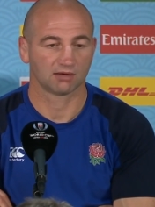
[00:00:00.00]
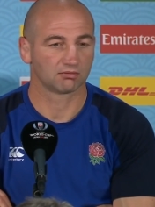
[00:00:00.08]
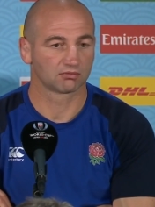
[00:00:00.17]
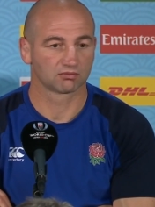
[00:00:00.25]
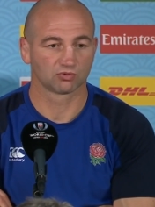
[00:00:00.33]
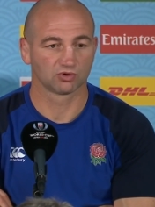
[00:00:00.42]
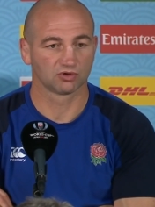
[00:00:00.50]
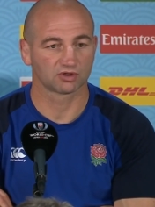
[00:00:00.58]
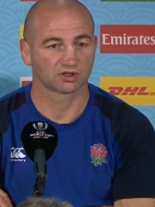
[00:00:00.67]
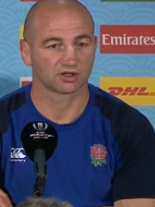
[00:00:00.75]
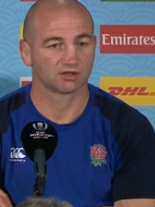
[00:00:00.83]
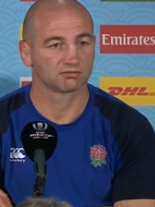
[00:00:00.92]
Um, we'll
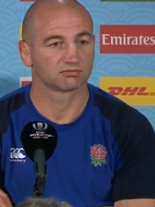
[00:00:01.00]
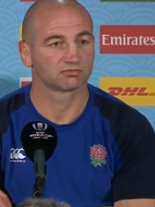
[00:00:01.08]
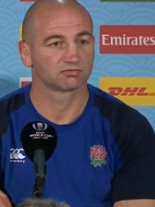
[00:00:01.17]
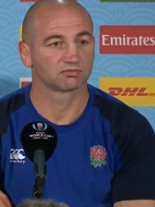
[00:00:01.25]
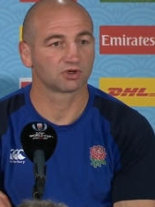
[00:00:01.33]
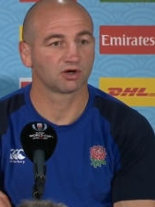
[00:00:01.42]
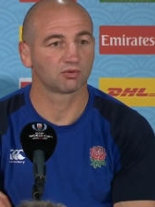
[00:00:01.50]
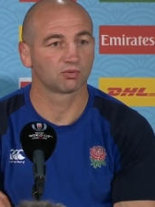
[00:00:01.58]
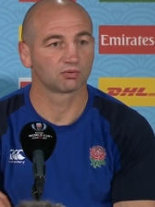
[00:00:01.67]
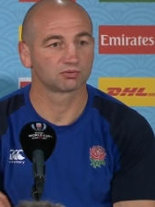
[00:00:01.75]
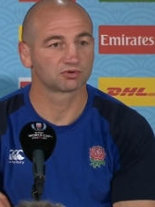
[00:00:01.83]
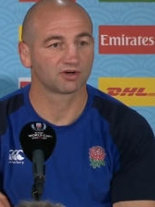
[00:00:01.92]
look at it. You
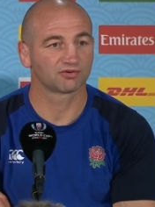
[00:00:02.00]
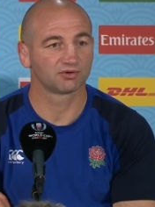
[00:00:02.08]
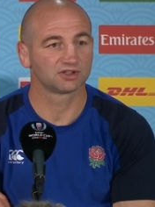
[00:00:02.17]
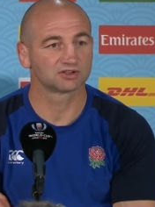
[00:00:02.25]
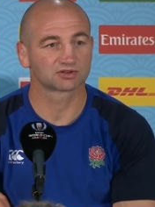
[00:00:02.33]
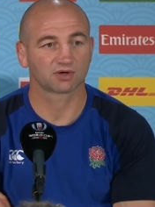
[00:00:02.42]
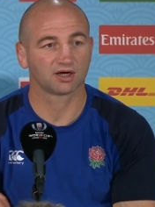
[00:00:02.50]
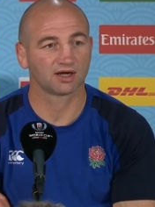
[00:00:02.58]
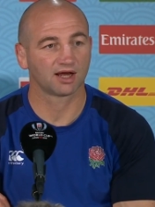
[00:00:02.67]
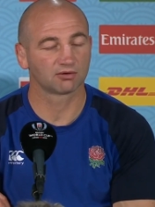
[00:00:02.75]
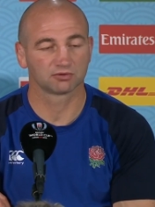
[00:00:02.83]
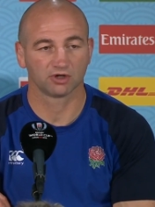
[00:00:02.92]
know, do I have the reasons
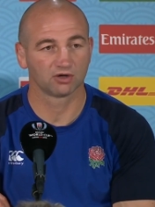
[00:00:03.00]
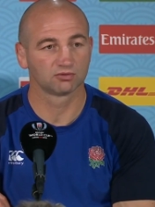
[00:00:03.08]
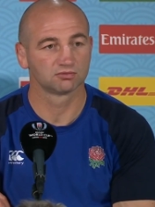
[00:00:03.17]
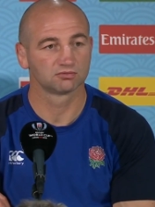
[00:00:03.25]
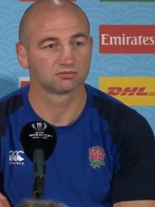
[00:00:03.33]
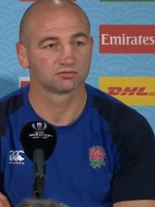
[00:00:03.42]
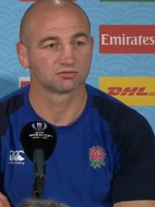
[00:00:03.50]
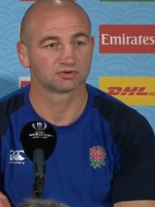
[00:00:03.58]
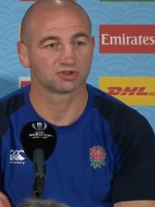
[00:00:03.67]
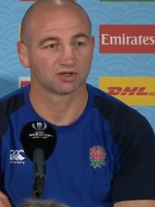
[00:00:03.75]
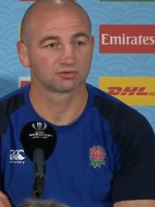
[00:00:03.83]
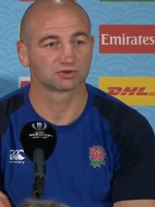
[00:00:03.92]
right now? No,
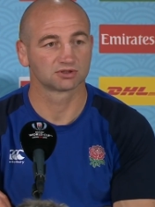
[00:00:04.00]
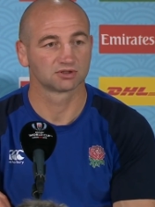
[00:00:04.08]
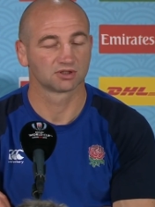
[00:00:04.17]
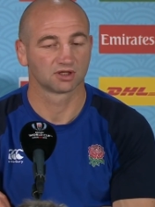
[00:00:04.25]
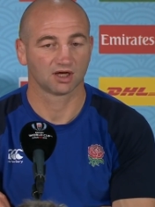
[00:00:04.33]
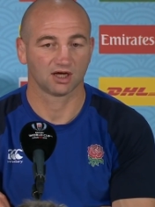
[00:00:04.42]
don't.